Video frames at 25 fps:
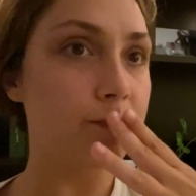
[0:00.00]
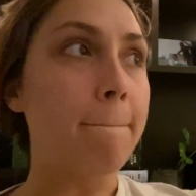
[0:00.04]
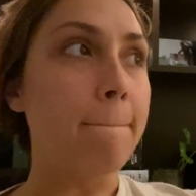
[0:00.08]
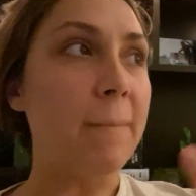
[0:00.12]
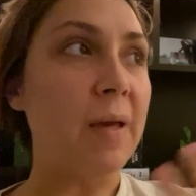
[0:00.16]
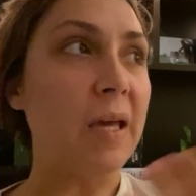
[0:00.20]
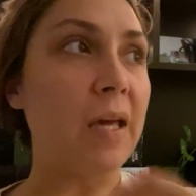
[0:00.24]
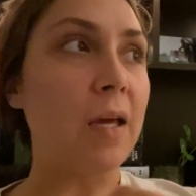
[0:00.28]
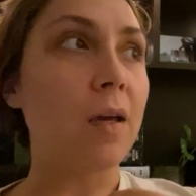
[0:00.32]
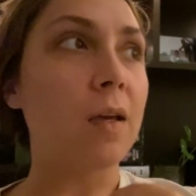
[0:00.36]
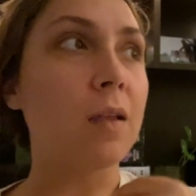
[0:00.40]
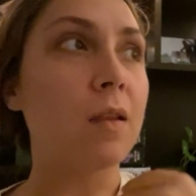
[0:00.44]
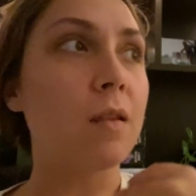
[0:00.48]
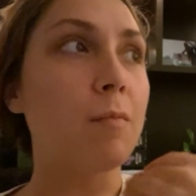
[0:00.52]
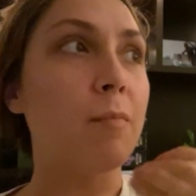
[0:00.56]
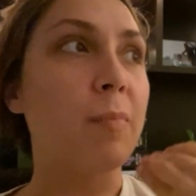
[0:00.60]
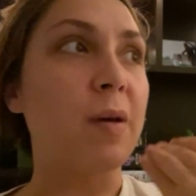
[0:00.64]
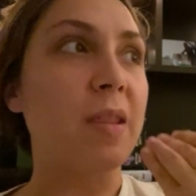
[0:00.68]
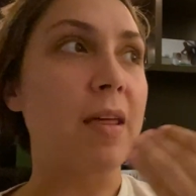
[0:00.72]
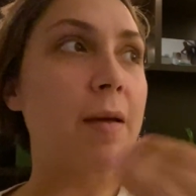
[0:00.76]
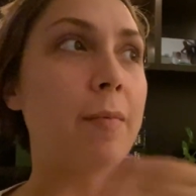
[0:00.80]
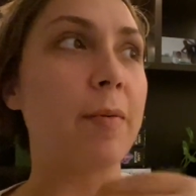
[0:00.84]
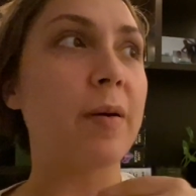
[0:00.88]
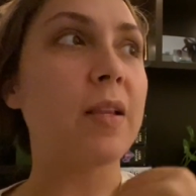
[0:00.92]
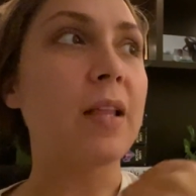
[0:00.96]

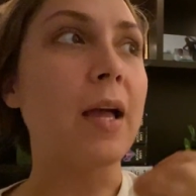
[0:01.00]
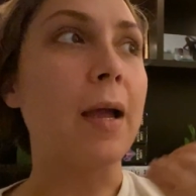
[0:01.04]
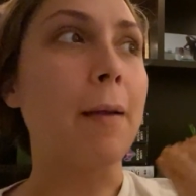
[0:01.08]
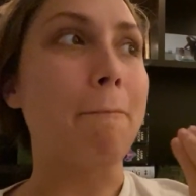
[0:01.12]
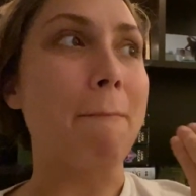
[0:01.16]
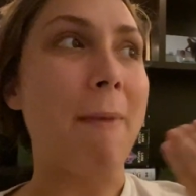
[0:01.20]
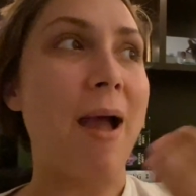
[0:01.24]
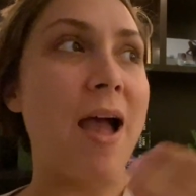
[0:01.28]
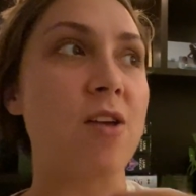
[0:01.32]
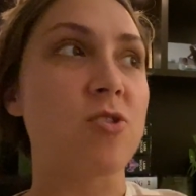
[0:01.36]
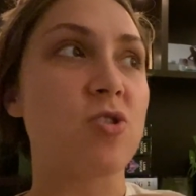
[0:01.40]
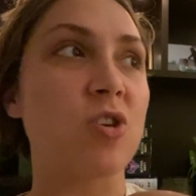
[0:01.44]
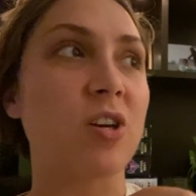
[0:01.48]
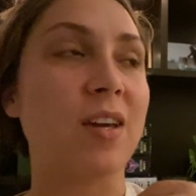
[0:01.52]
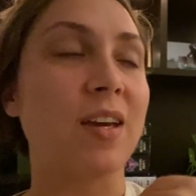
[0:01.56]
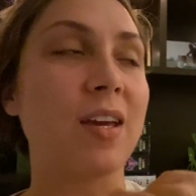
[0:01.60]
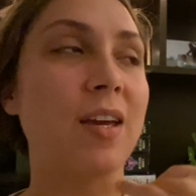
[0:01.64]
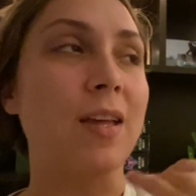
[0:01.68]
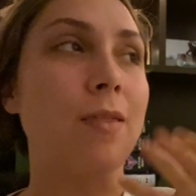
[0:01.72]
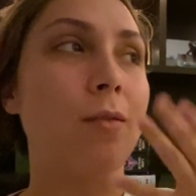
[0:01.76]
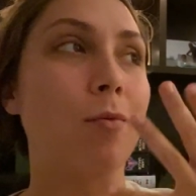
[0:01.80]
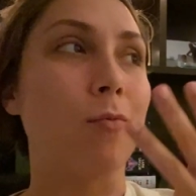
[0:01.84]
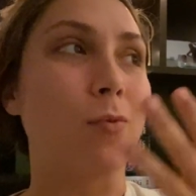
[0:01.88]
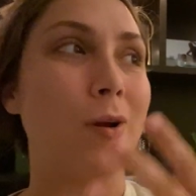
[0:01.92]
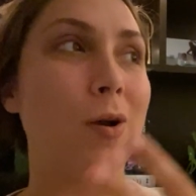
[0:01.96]
But they put like magic
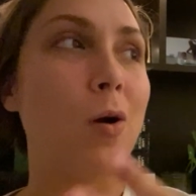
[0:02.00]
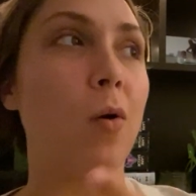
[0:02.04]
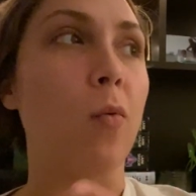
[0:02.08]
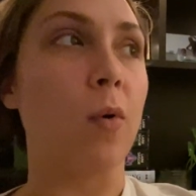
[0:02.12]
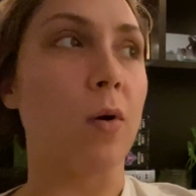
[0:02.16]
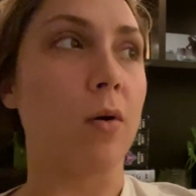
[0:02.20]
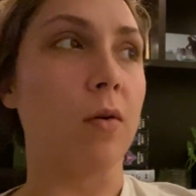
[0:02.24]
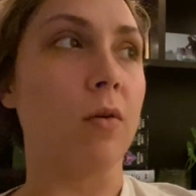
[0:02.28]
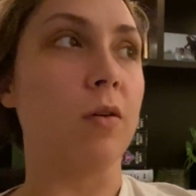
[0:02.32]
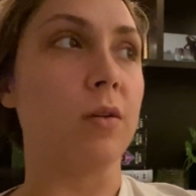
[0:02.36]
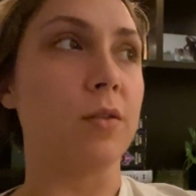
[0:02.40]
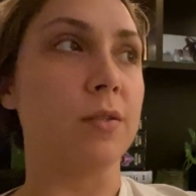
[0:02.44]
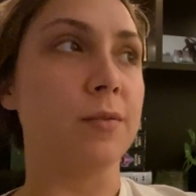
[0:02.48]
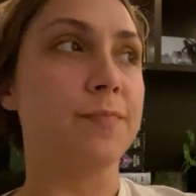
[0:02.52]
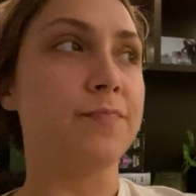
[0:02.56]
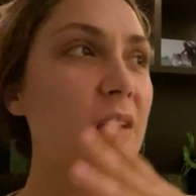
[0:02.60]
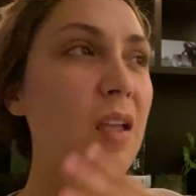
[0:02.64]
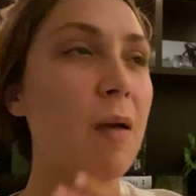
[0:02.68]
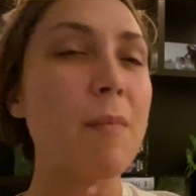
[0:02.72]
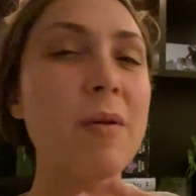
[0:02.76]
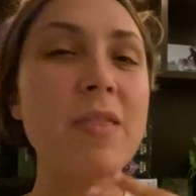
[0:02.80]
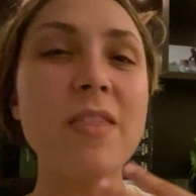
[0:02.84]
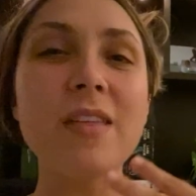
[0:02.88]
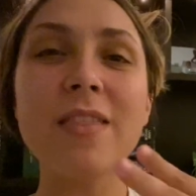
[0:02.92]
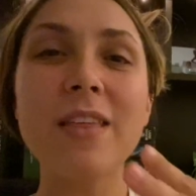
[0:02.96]
in the real world,
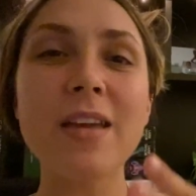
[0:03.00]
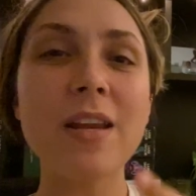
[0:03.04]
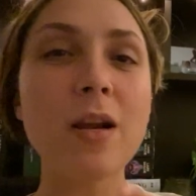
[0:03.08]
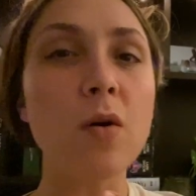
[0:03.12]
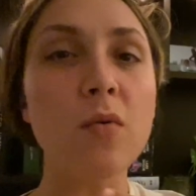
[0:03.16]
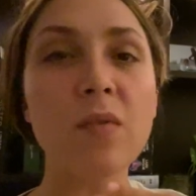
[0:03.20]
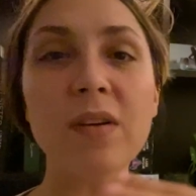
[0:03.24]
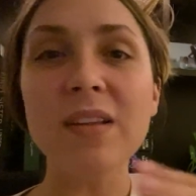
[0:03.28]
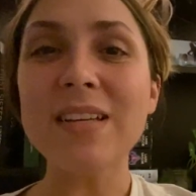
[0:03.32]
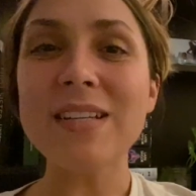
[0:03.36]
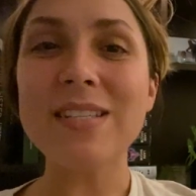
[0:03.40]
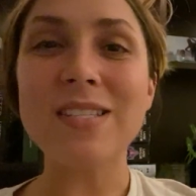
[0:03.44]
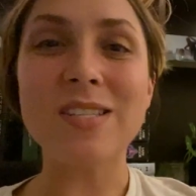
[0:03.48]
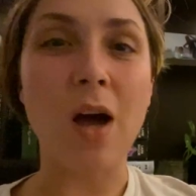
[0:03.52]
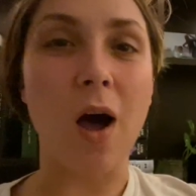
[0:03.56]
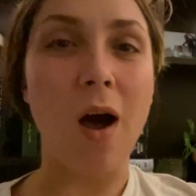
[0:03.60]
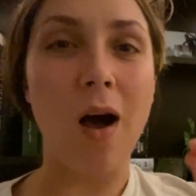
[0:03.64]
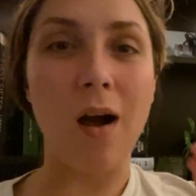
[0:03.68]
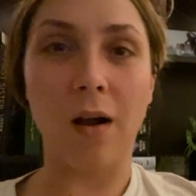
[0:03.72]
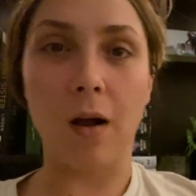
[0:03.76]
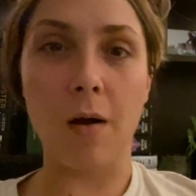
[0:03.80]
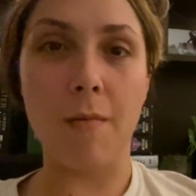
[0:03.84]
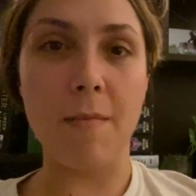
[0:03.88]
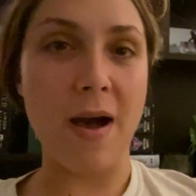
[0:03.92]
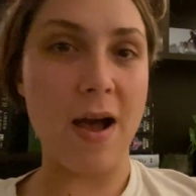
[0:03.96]
but then they don't really
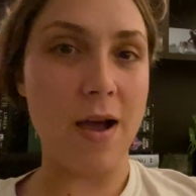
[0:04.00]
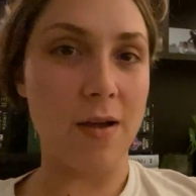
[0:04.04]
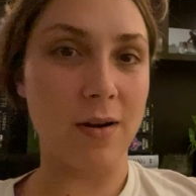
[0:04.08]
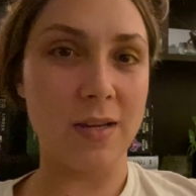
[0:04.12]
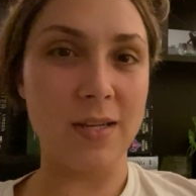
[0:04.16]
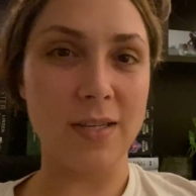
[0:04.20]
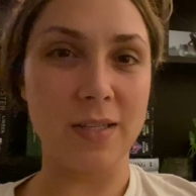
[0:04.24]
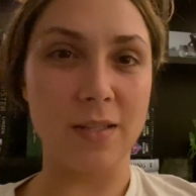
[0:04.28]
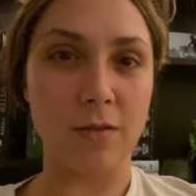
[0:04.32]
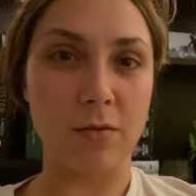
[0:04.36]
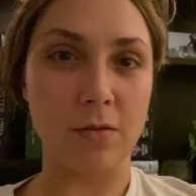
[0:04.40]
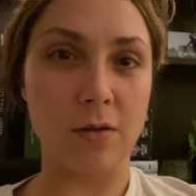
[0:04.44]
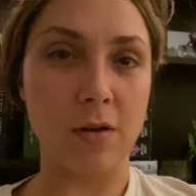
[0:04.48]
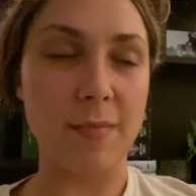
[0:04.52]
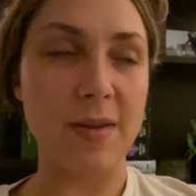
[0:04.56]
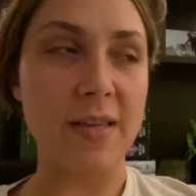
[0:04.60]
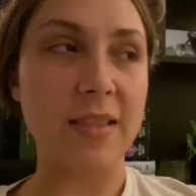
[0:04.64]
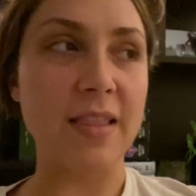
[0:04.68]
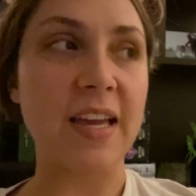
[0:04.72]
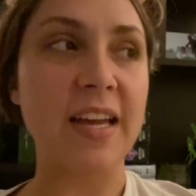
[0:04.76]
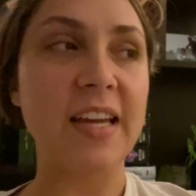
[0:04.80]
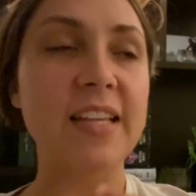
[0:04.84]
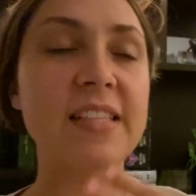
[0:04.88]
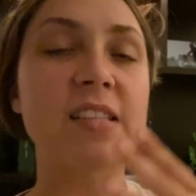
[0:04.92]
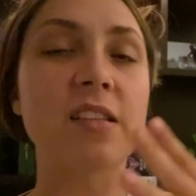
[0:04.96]
talk about it. You know what I mean?
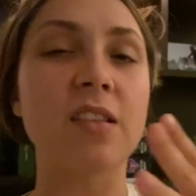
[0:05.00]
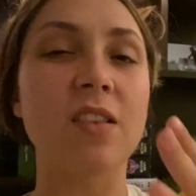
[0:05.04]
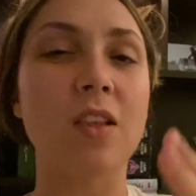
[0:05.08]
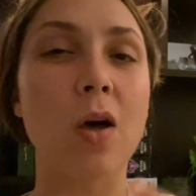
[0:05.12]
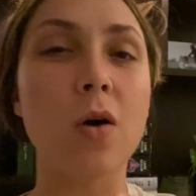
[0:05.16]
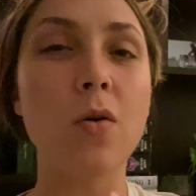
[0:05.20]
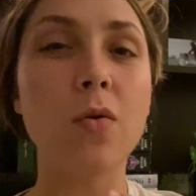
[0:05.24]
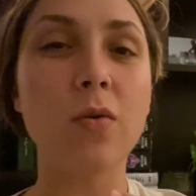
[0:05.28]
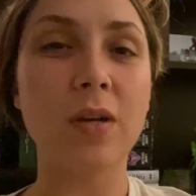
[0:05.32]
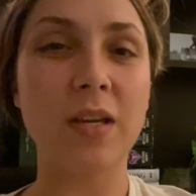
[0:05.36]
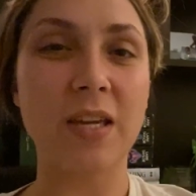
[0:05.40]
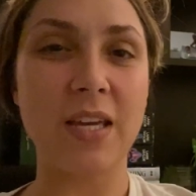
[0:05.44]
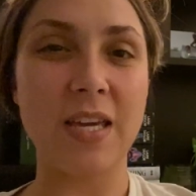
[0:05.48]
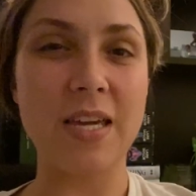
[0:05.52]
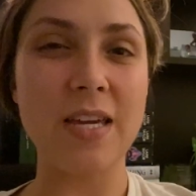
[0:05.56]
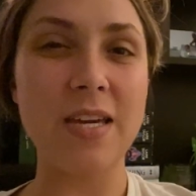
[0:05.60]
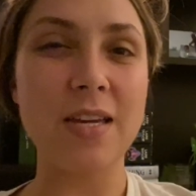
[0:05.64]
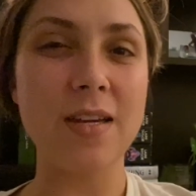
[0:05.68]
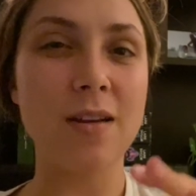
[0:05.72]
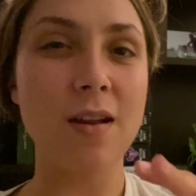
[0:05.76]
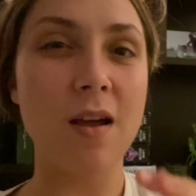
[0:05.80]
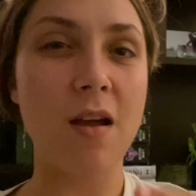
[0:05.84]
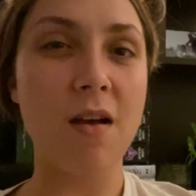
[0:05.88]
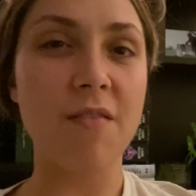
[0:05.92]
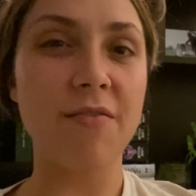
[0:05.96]
Like, it's low key
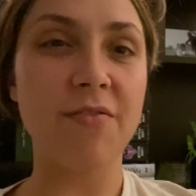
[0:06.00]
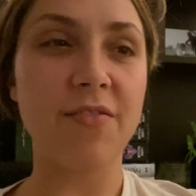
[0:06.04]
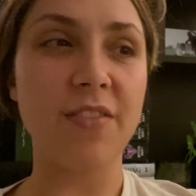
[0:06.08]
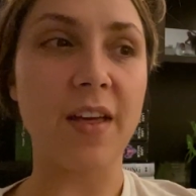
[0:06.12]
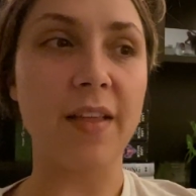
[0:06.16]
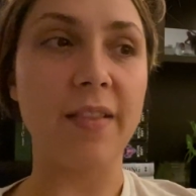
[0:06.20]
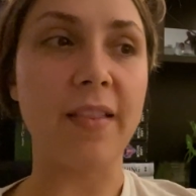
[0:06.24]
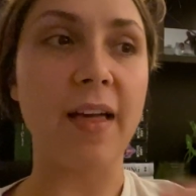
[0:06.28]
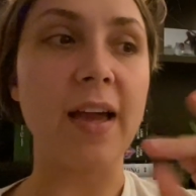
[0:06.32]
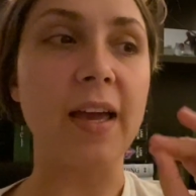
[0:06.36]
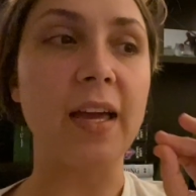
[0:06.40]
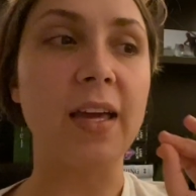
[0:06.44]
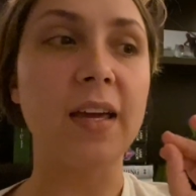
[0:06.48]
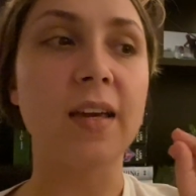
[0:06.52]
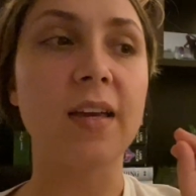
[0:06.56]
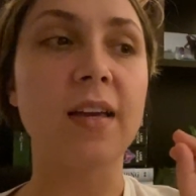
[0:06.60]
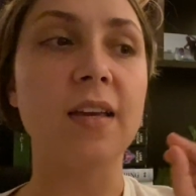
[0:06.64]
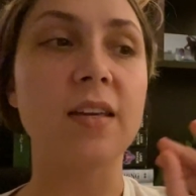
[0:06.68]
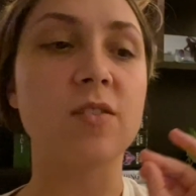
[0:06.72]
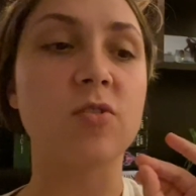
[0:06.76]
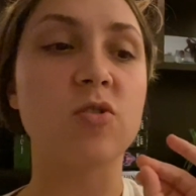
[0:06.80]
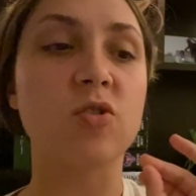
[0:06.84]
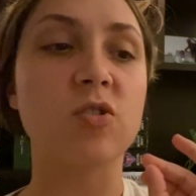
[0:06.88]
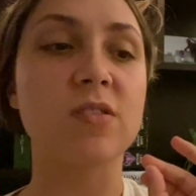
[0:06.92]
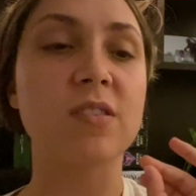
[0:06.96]
enough that like,
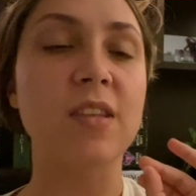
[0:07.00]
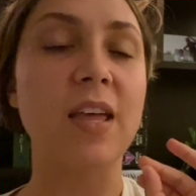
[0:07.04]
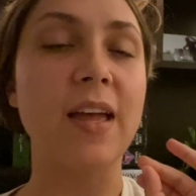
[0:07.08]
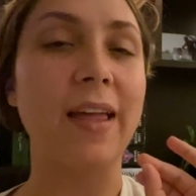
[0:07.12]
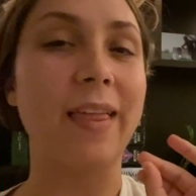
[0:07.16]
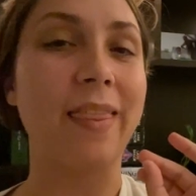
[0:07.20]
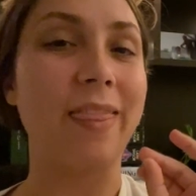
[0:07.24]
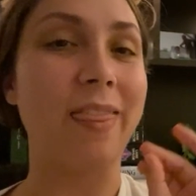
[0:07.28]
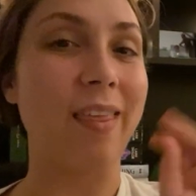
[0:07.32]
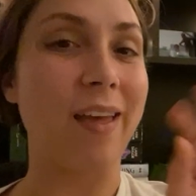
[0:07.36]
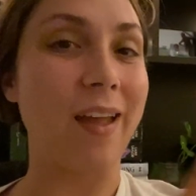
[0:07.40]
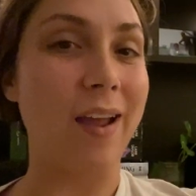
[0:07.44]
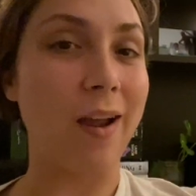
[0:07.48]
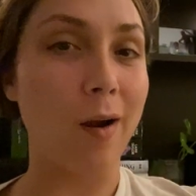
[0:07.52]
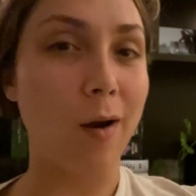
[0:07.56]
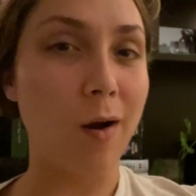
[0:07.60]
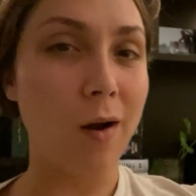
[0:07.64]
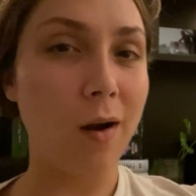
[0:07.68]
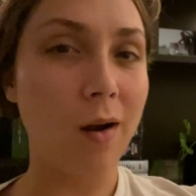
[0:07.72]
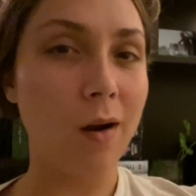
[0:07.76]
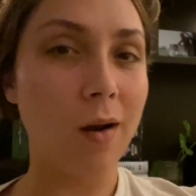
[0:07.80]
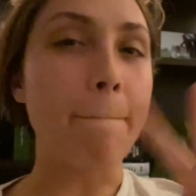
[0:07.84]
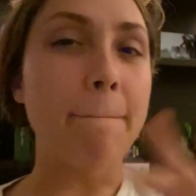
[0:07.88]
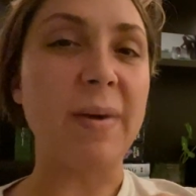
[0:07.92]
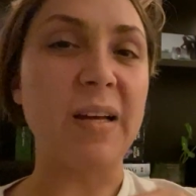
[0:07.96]
it's just like
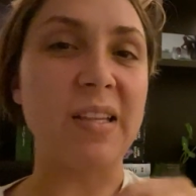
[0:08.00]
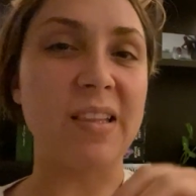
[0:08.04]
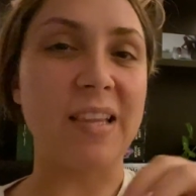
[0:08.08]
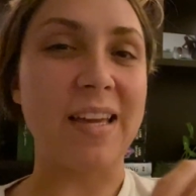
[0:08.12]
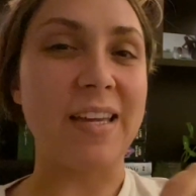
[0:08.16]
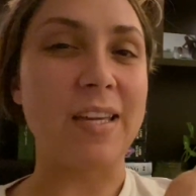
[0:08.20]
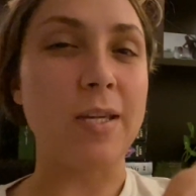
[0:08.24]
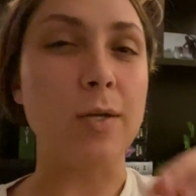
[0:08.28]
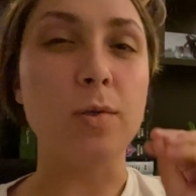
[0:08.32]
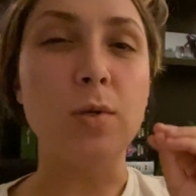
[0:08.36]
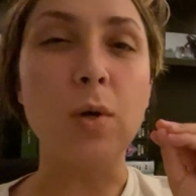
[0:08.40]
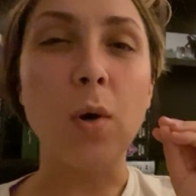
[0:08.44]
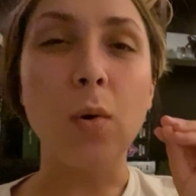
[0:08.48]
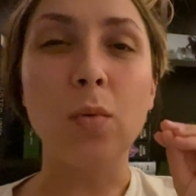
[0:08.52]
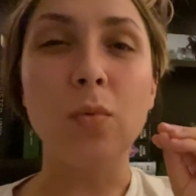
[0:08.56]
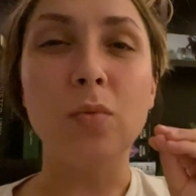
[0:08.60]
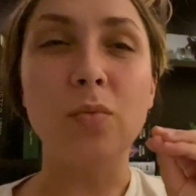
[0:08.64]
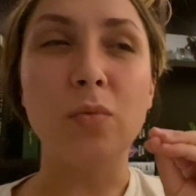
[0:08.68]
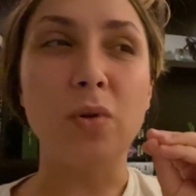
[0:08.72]
there, but like you don't